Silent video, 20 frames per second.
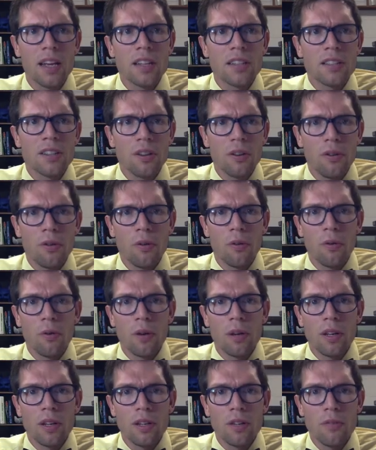
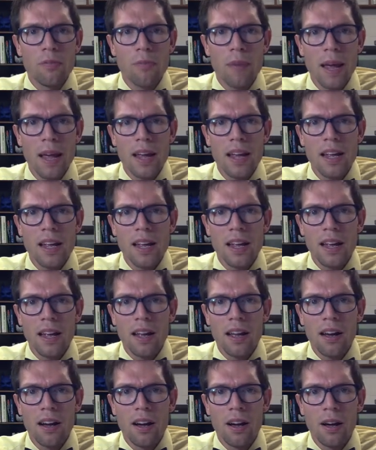So you
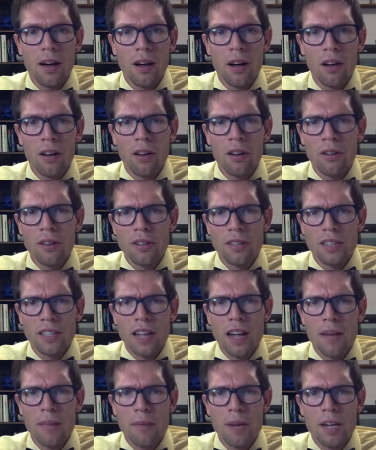may, although there's
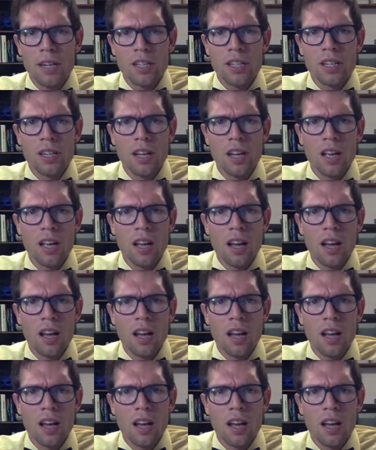not much